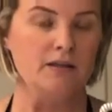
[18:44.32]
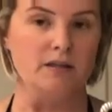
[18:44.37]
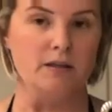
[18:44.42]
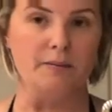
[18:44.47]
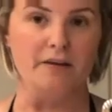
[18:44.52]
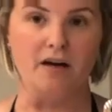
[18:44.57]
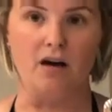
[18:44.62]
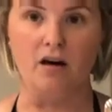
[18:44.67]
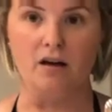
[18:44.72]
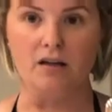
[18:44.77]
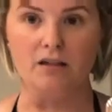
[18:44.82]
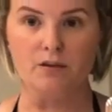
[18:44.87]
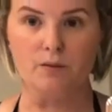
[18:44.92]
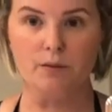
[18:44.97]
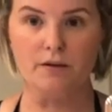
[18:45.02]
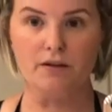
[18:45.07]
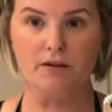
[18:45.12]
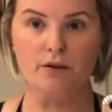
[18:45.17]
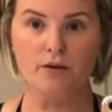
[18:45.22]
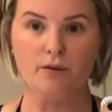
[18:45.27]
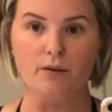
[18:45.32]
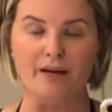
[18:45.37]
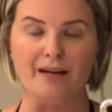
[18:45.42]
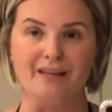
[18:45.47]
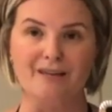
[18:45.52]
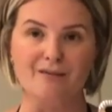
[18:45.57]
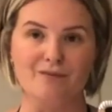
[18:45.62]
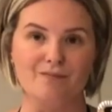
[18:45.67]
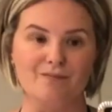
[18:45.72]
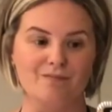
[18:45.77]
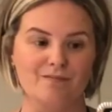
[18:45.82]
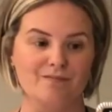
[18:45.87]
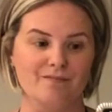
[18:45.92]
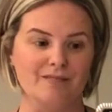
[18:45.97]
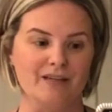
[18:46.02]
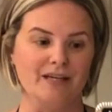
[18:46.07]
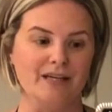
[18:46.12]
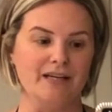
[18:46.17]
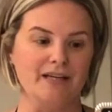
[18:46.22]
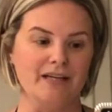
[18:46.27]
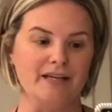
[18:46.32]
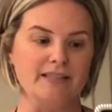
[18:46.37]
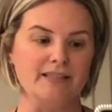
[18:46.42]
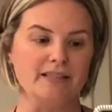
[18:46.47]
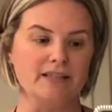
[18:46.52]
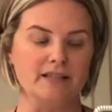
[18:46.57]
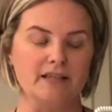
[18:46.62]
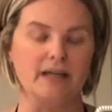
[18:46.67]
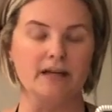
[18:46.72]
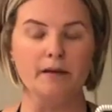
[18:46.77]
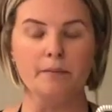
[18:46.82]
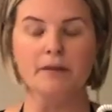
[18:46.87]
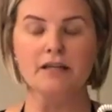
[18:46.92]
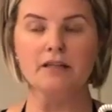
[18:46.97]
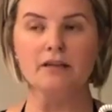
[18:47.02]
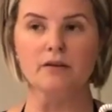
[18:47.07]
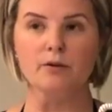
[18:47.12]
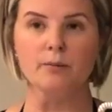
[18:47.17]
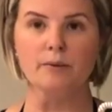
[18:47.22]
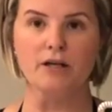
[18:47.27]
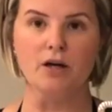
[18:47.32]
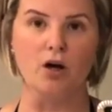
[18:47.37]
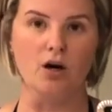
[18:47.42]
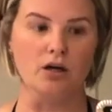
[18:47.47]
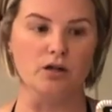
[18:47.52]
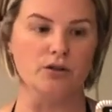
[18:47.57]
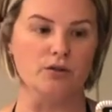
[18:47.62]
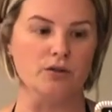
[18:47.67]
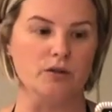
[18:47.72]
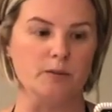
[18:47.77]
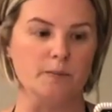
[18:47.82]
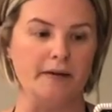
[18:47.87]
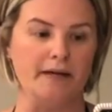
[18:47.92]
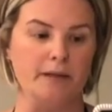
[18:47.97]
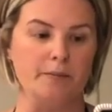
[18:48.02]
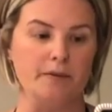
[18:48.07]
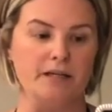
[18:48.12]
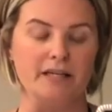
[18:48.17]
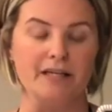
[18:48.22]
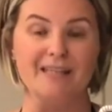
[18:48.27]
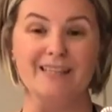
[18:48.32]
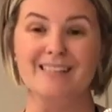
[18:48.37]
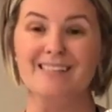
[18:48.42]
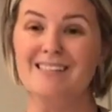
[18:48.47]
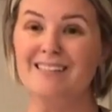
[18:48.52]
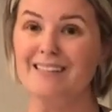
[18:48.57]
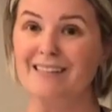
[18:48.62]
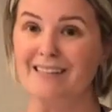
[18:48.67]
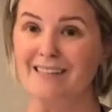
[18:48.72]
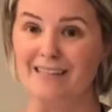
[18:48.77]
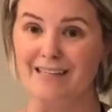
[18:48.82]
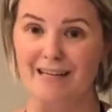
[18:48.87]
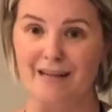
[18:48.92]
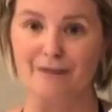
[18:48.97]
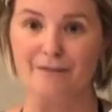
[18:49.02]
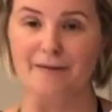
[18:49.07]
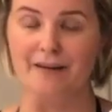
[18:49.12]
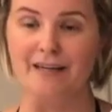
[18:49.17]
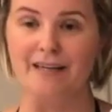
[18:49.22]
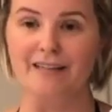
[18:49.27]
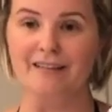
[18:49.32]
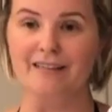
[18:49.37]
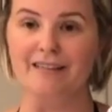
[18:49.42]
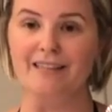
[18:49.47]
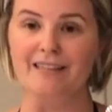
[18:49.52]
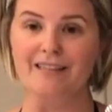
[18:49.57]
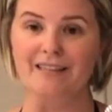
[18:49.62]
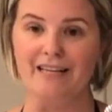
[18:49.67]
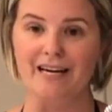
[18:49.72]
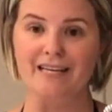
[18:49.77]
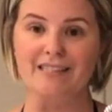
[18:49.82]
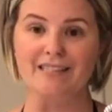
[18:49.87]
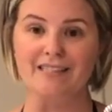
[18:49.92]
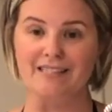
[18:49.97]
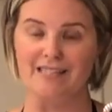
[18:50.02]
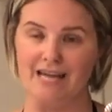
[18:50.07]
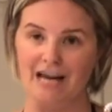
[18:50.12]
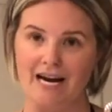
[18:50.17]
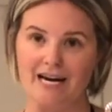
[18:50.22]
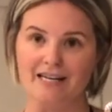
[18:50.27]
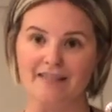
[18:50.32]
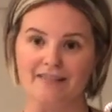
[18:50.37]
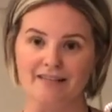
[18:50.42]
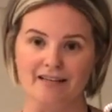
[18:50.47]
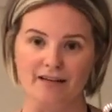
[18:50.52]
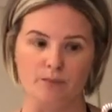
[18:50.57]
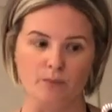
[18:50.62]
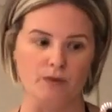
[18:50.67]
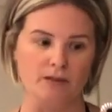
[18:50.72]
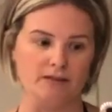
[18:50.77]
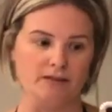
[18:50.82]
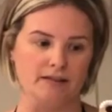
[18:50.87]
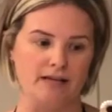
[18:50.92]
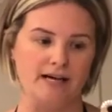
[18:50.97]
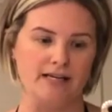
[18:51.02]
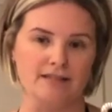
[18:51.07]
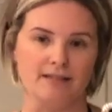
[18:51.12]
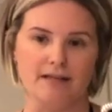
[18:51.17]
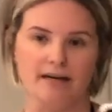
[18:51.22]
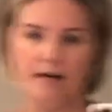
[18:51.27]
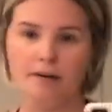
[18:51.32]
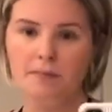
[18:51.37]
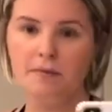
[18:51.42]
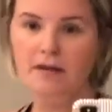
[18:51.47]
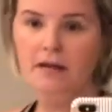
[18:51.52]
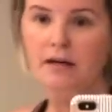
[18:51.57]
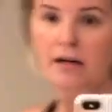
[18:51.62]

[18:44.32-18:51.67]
to be honest with you, it it's gonna be a little bit hard to explain, but it is significantly less tight than it was last time.